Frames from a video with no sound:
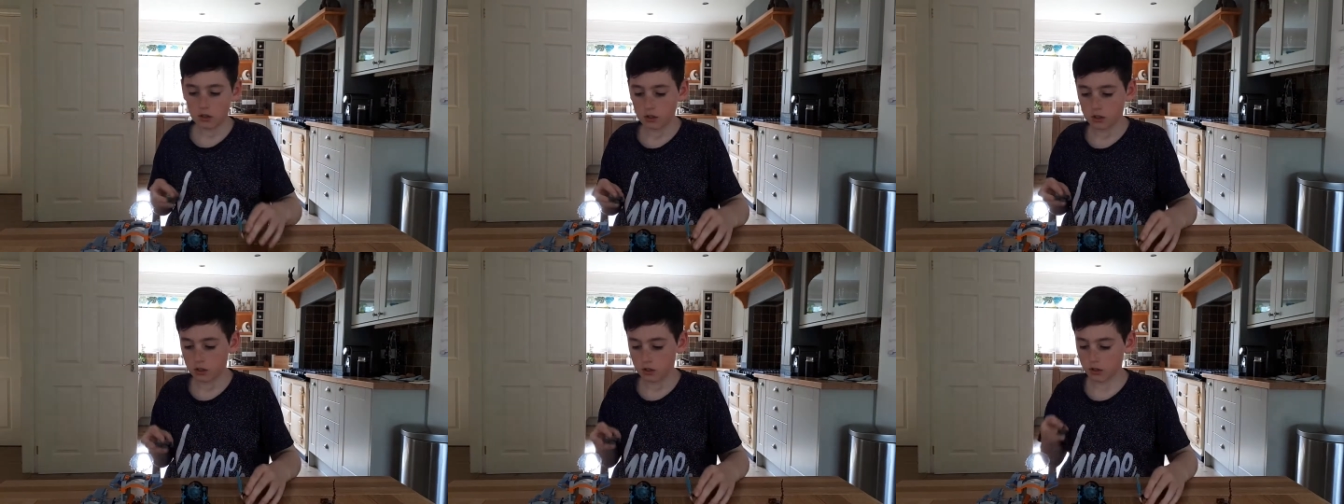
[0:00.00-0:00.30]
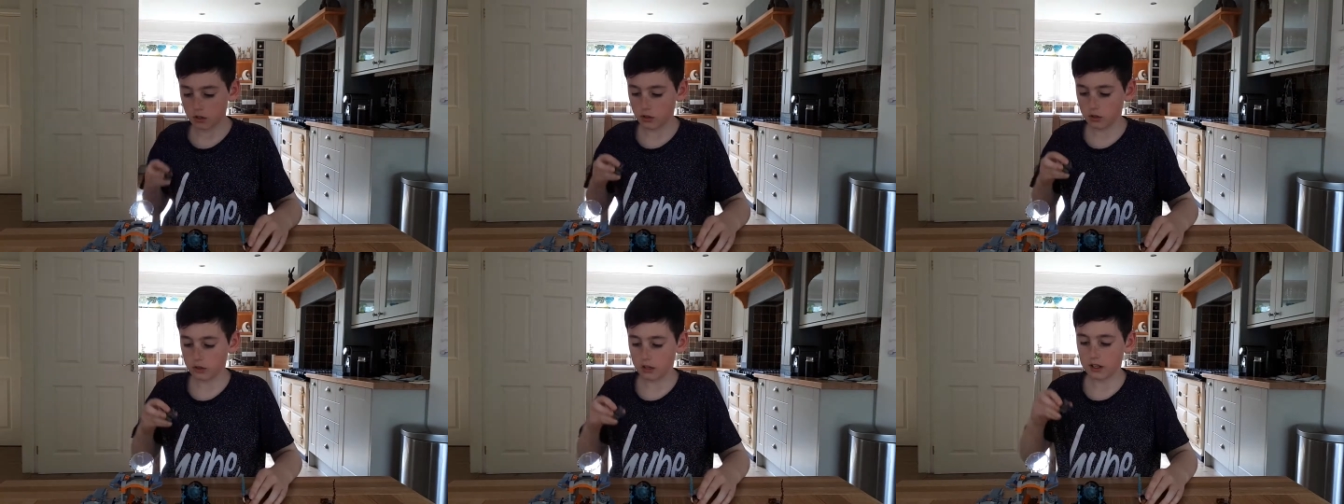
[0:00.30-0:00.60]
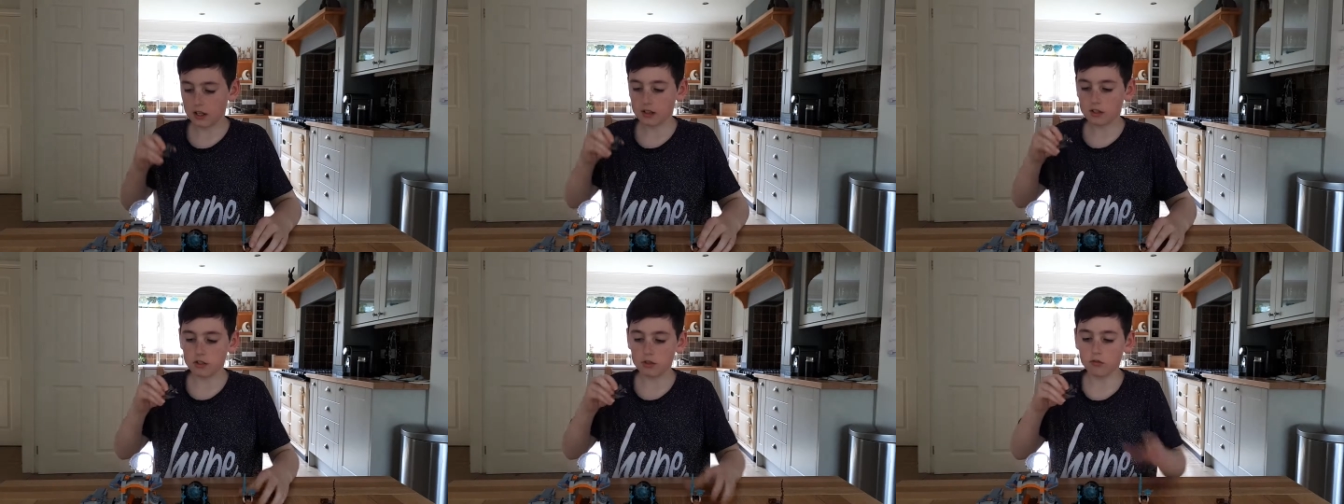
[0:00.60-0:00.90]
So
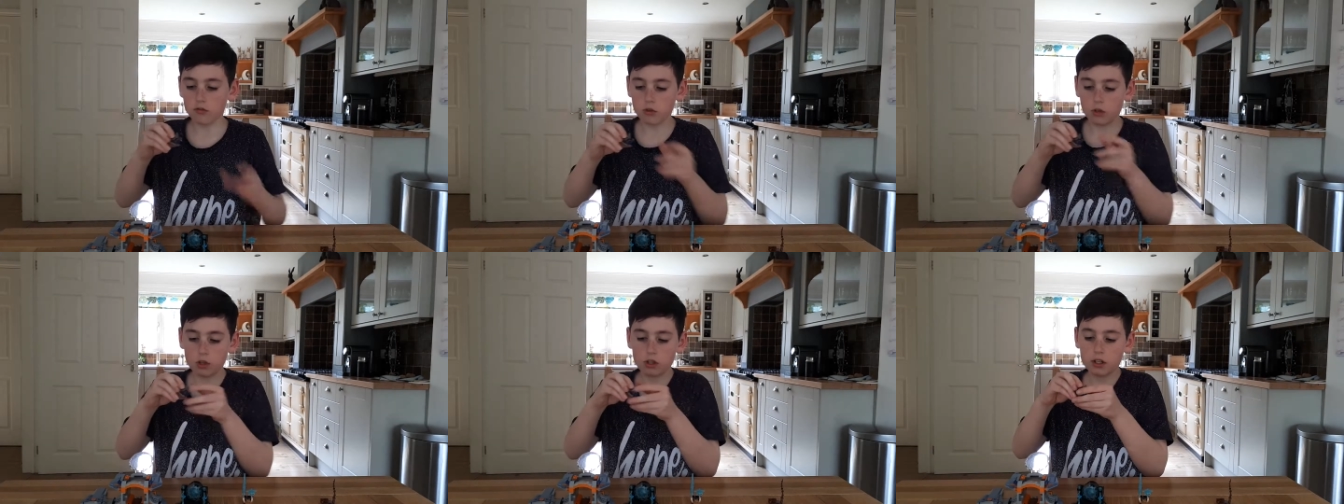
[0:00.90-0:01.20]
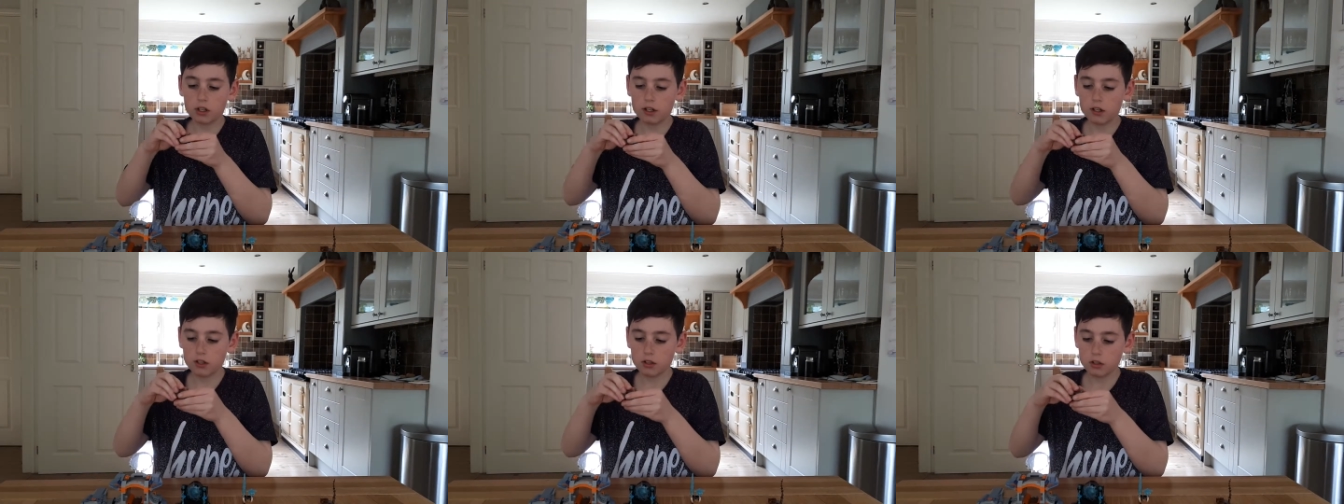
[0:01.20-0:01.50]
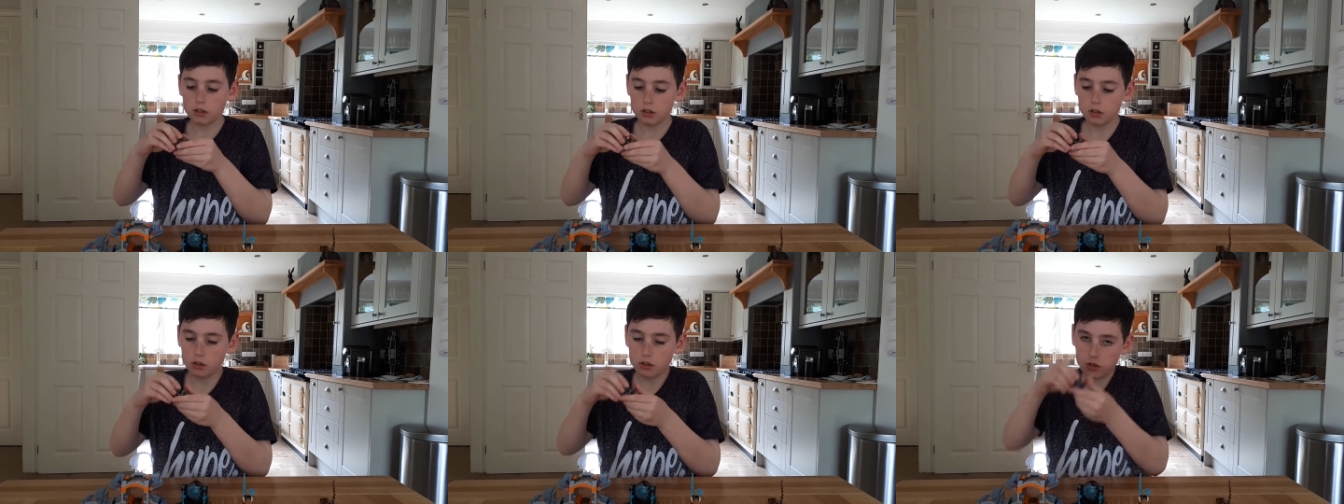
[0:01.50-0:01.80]
yeah, so Rocket
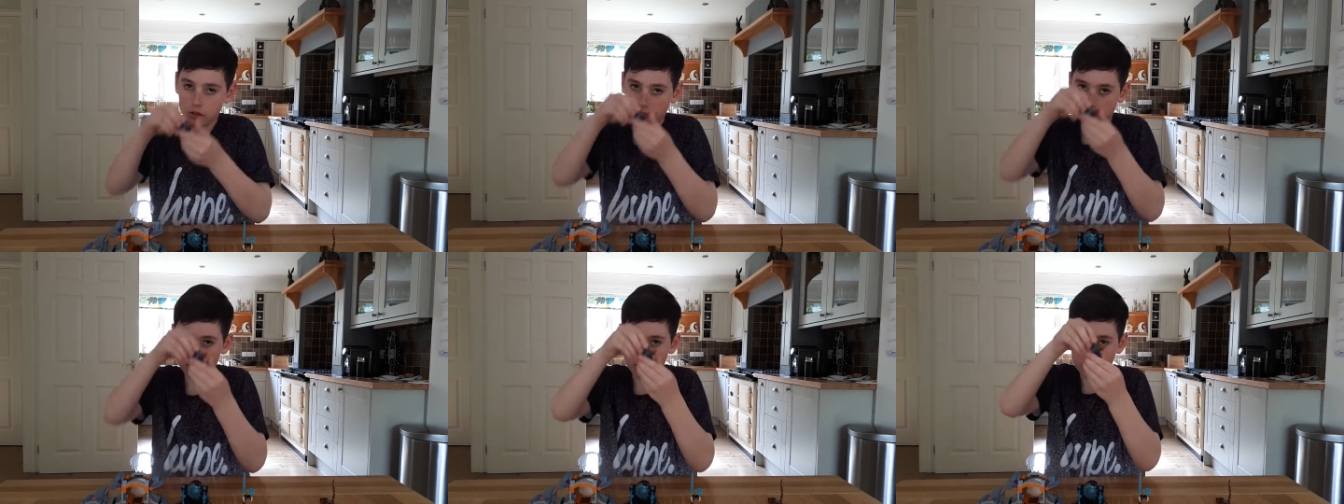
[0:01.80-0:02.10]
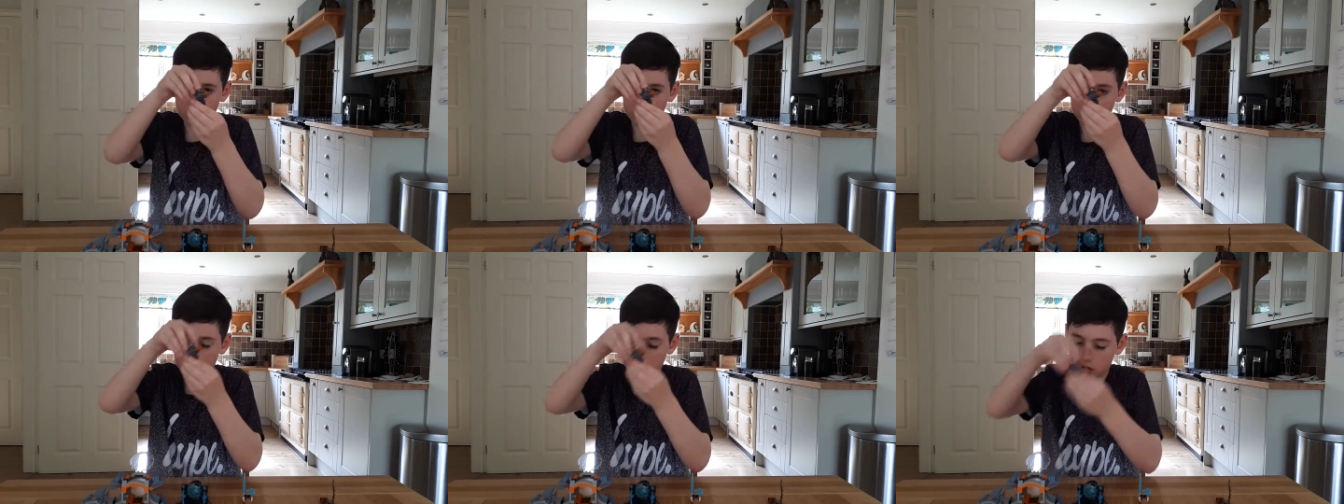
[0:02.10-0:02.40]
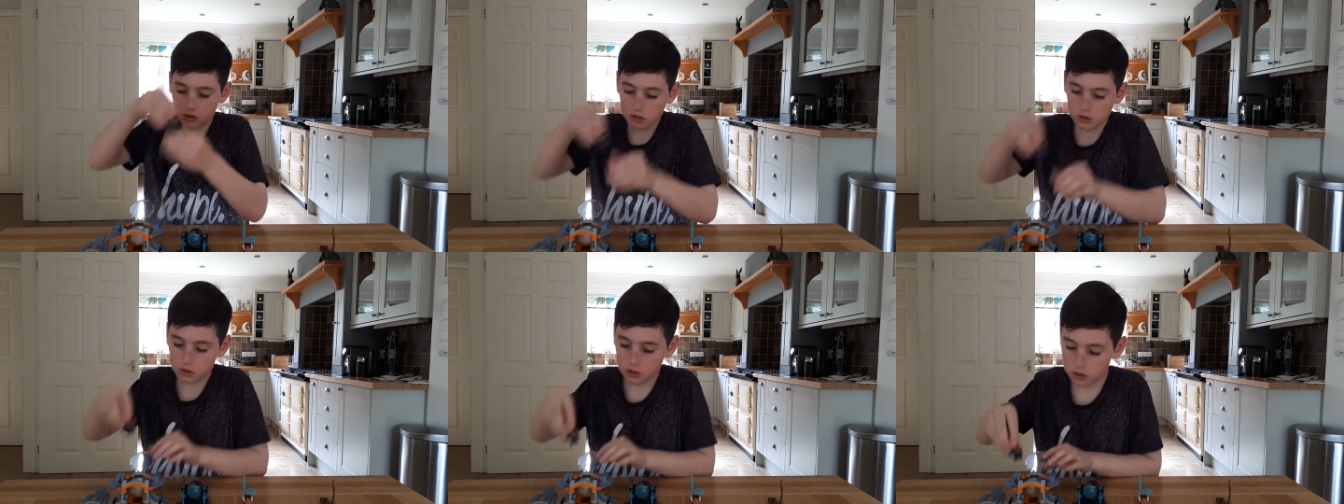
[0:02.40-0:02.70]
just
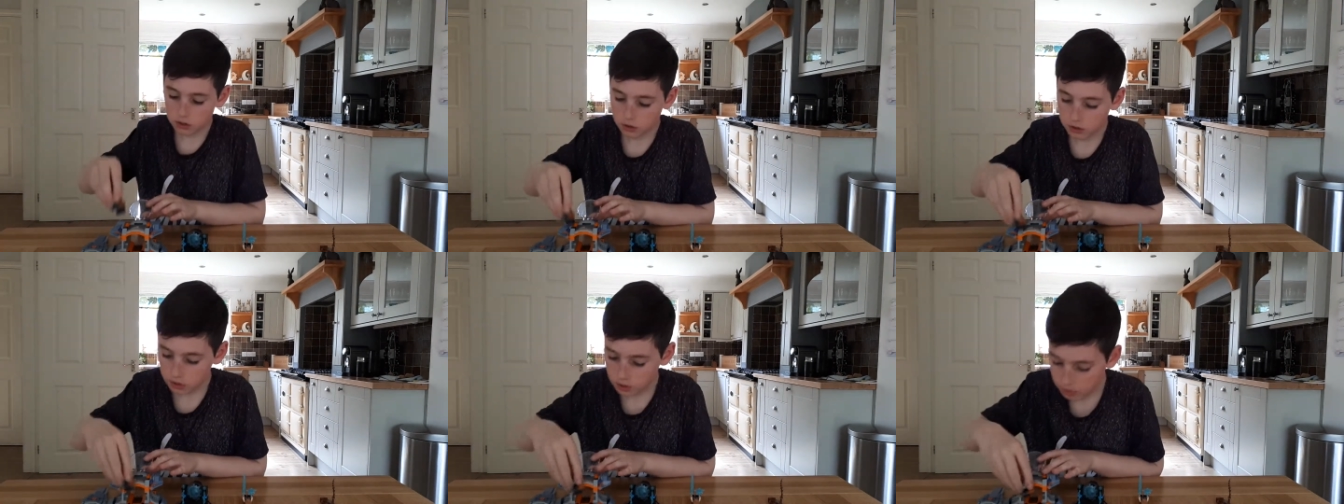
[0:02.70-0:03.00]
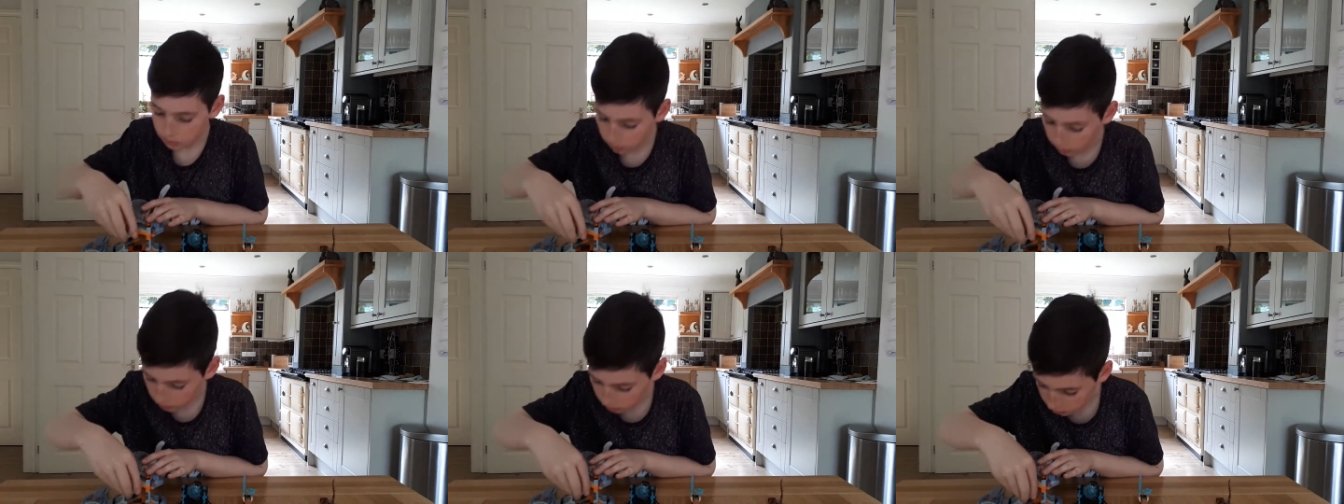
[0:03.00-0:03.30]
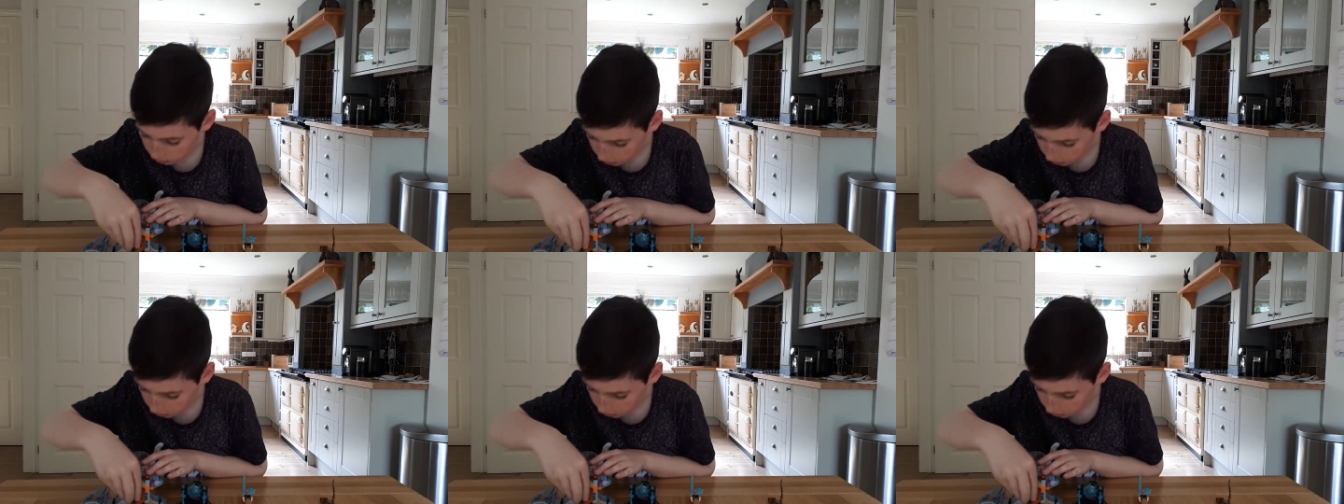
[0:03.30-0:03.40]
you can hmm.